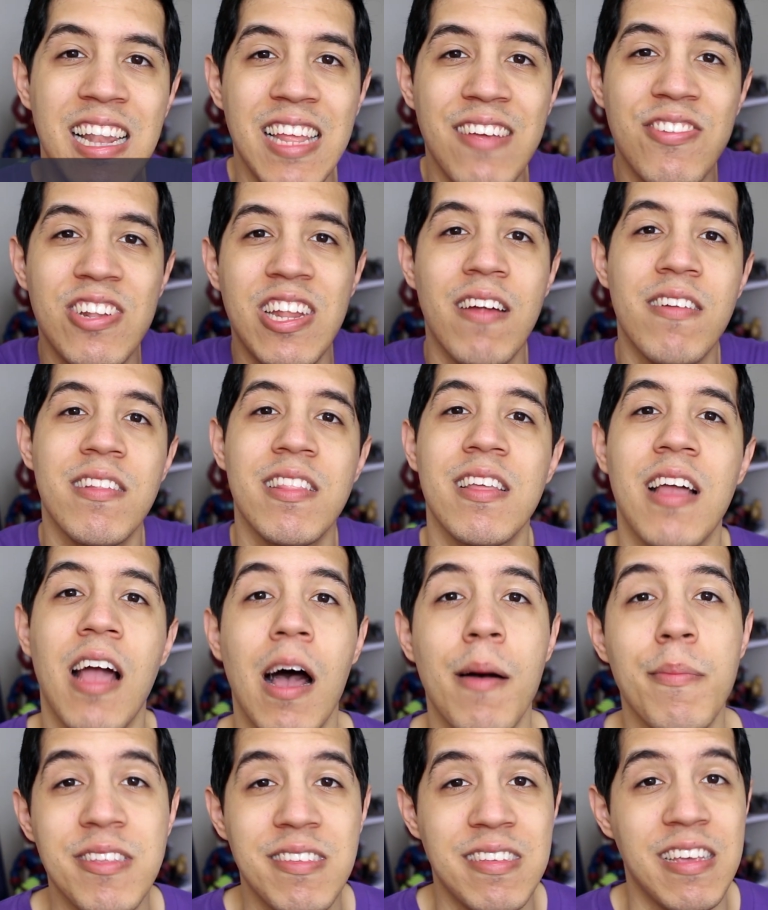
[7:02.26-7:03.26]
Leave it down in the
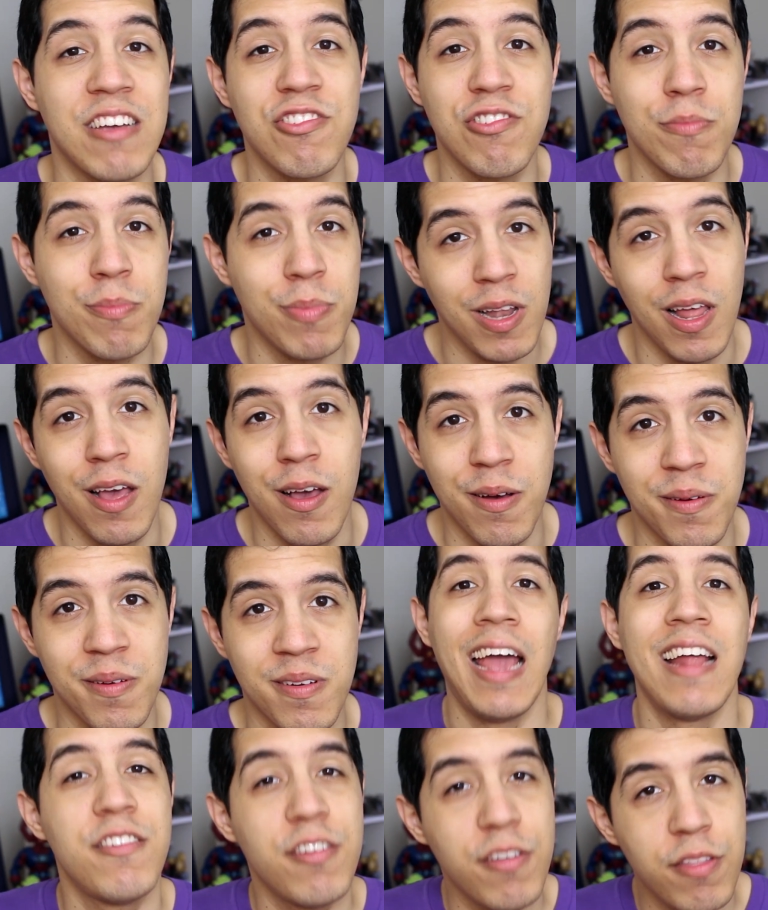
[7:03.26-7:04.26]
comment section
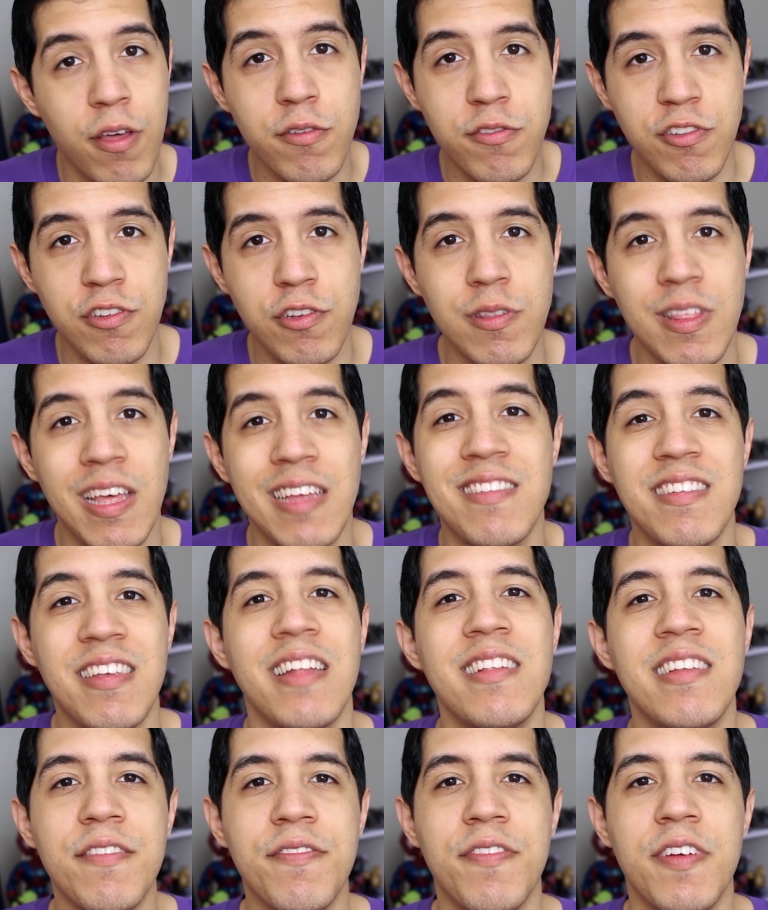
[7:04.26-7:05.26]
below. And to those of you that
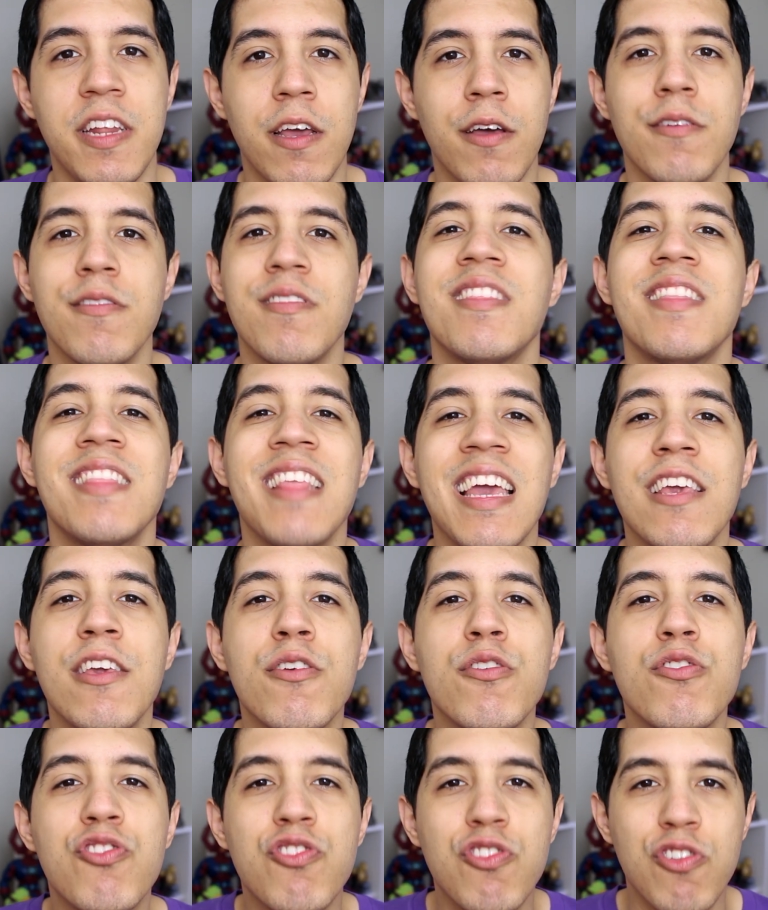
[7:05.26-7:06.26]
sent in videos,
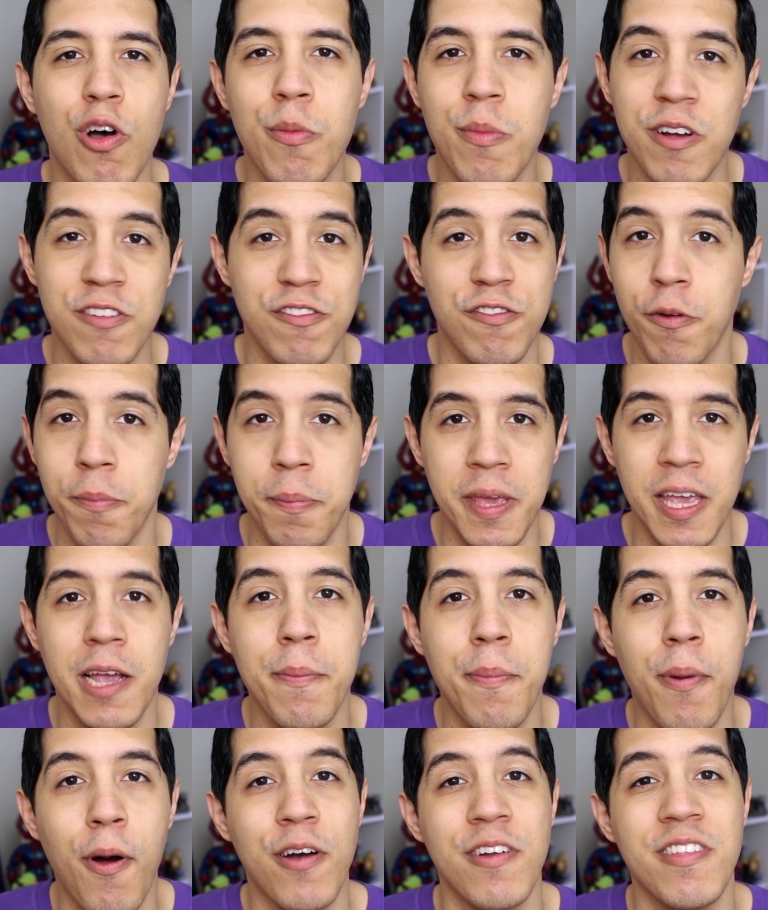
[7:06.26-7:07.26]
thank you so much for
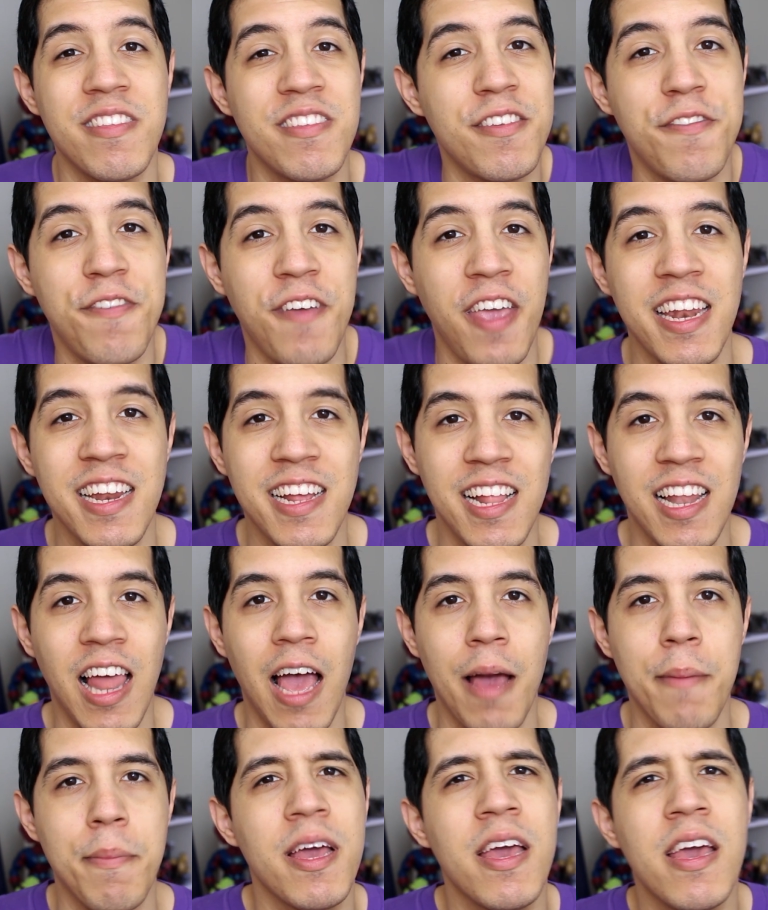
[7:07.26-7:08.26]
being a part of this fan
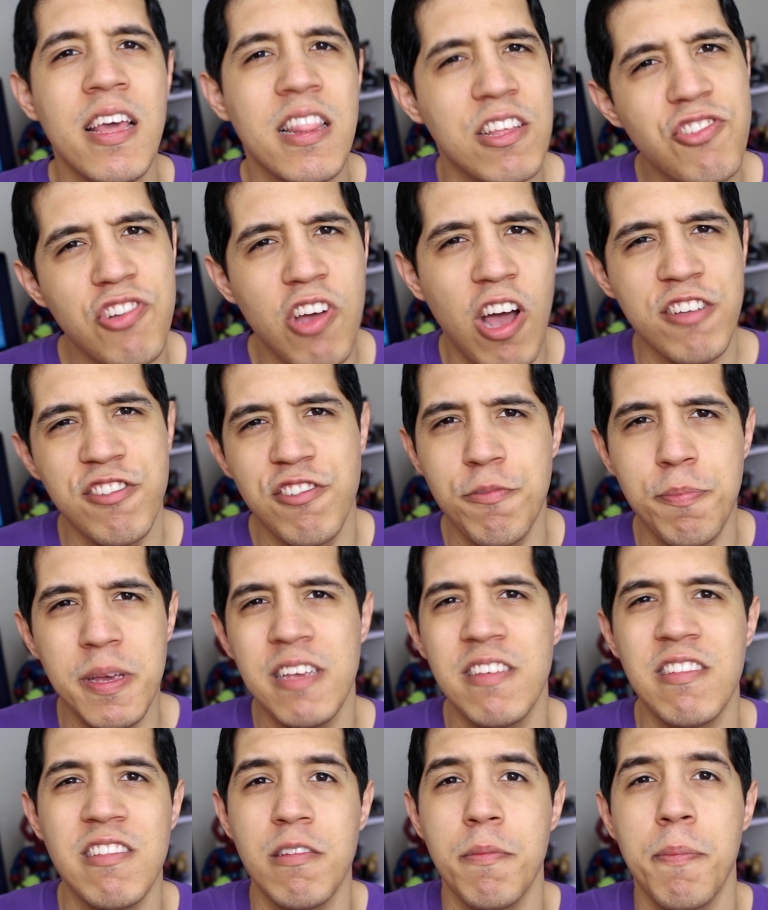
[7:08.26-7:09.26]
collab. The Josh
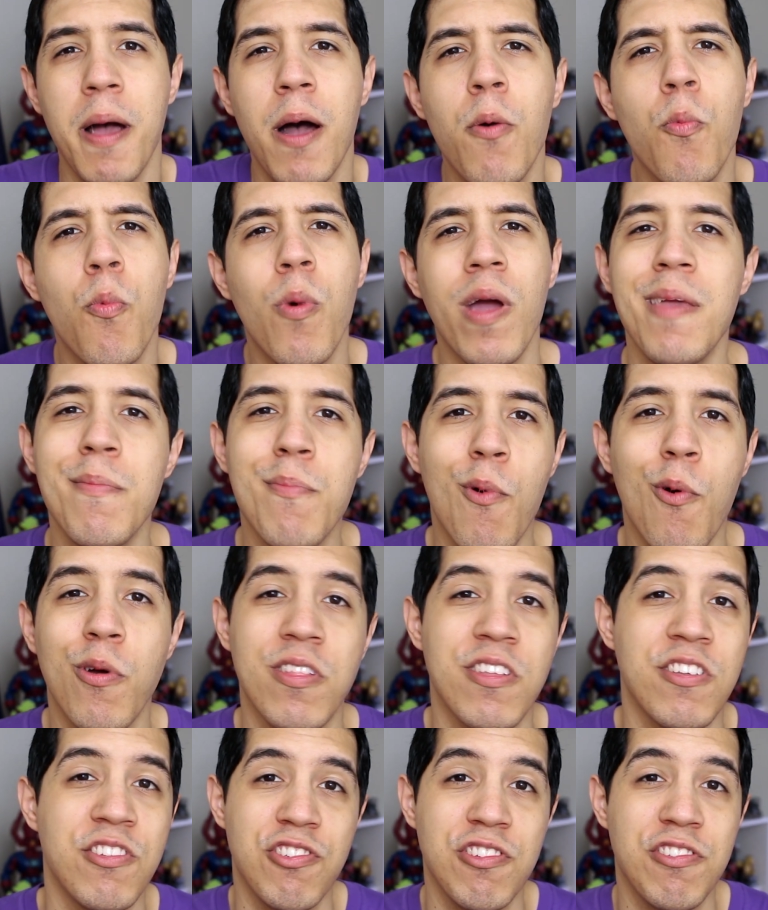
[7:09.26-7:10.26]
Speaks is about way
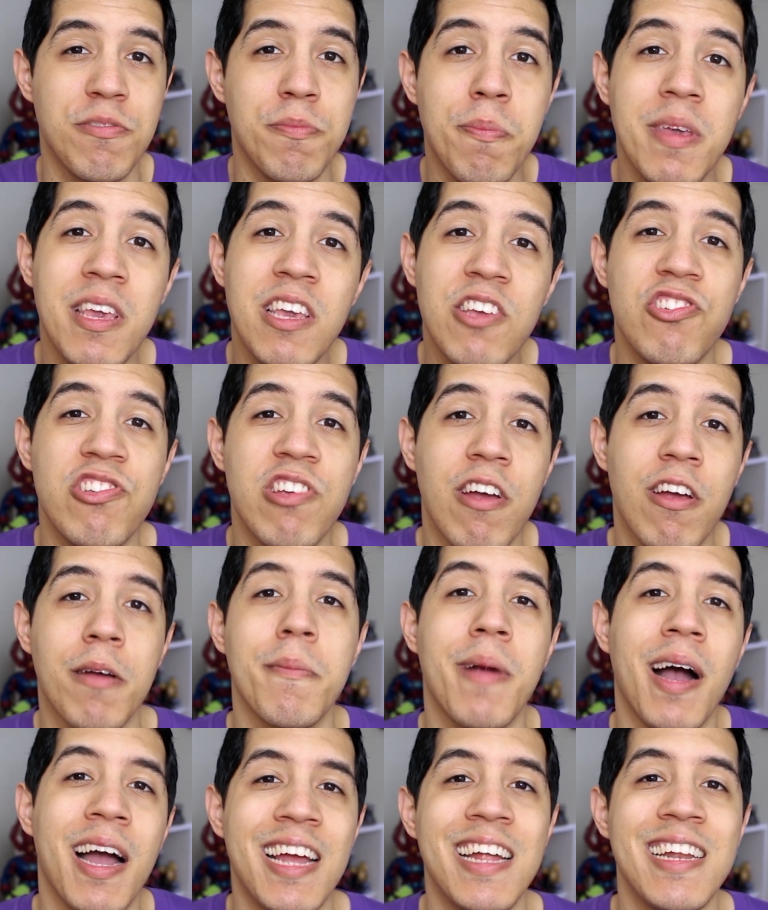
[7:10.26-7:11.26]
more than just me
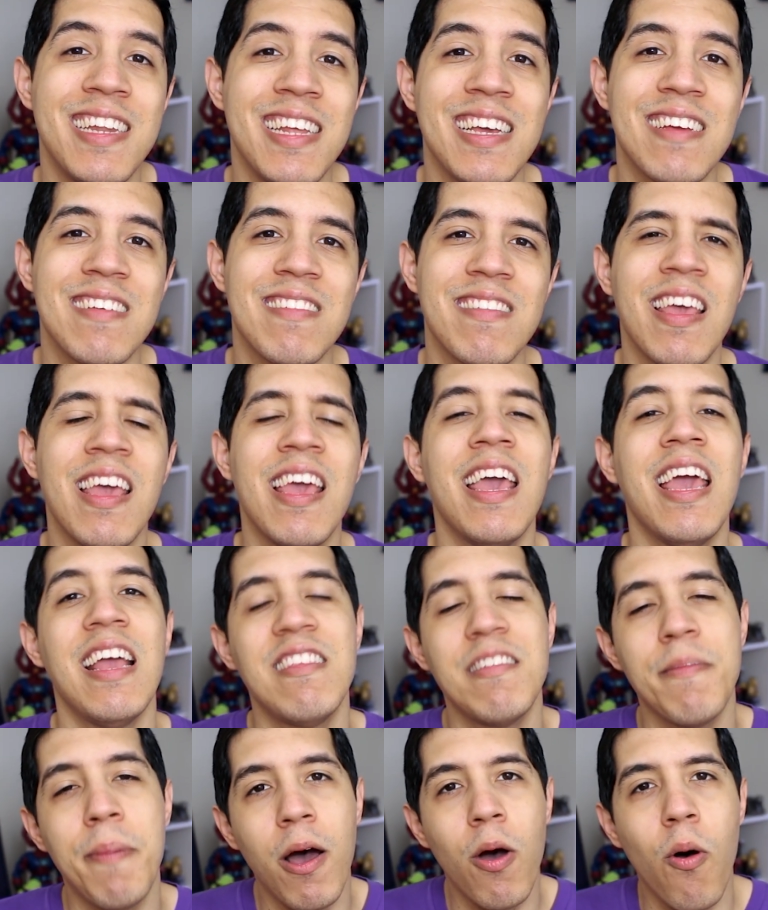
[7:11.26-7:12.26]
sharing my ideas.
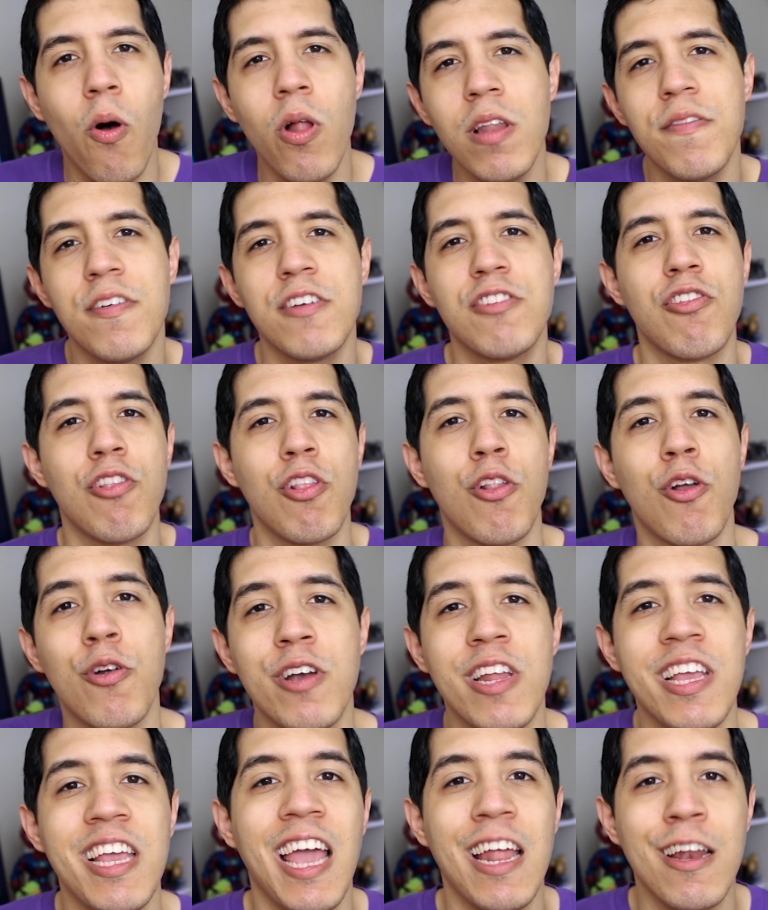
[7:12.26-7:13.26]
It's about all of us
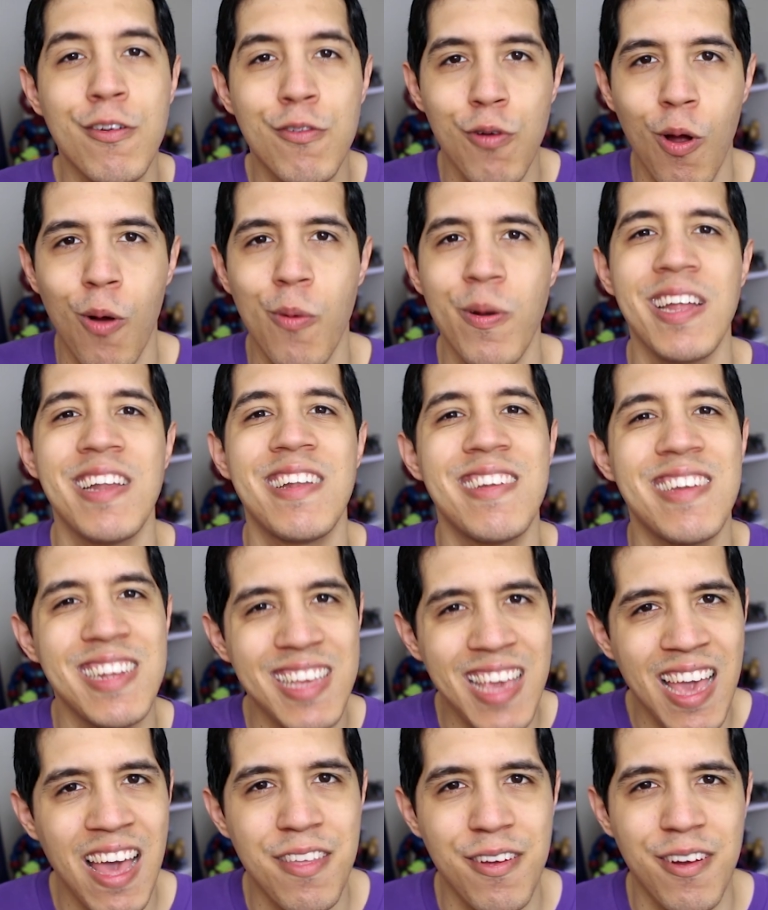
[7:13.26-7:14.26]
learning and growing
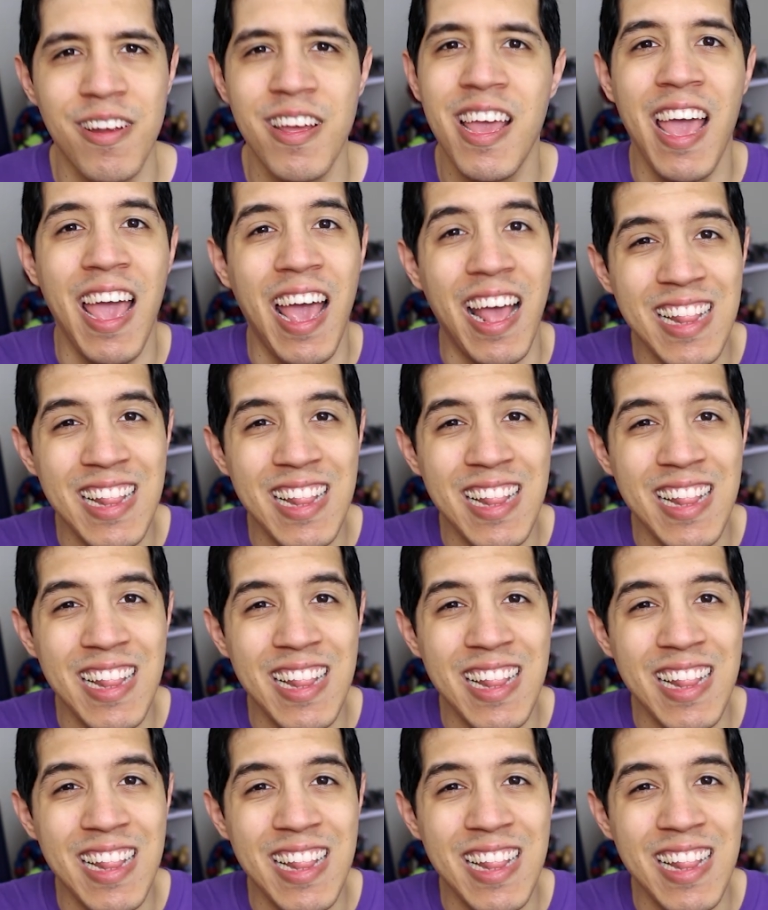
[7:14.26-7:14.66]
together.